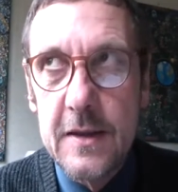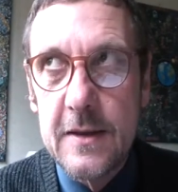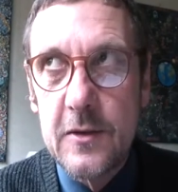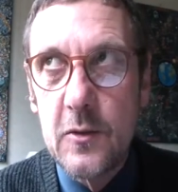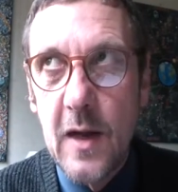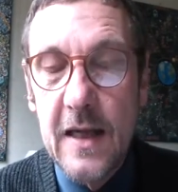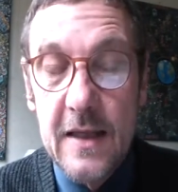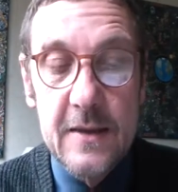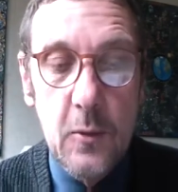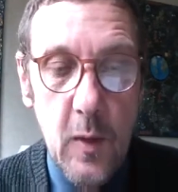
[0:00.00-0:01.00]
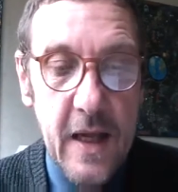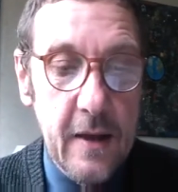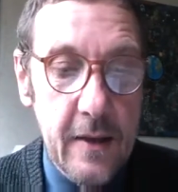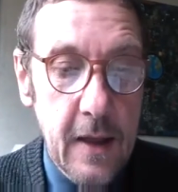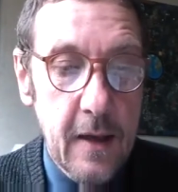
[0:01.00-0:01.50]
This new light has
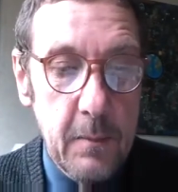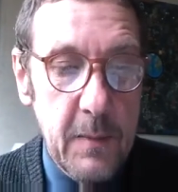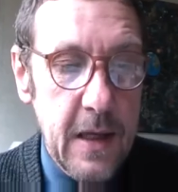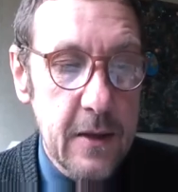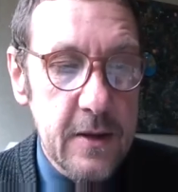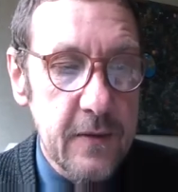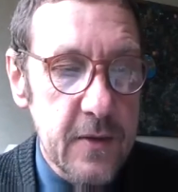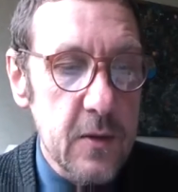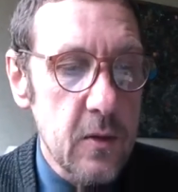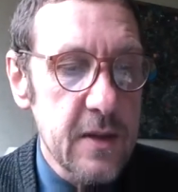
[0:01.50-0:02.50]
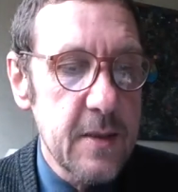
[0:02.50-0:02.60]
awakened millions of souls.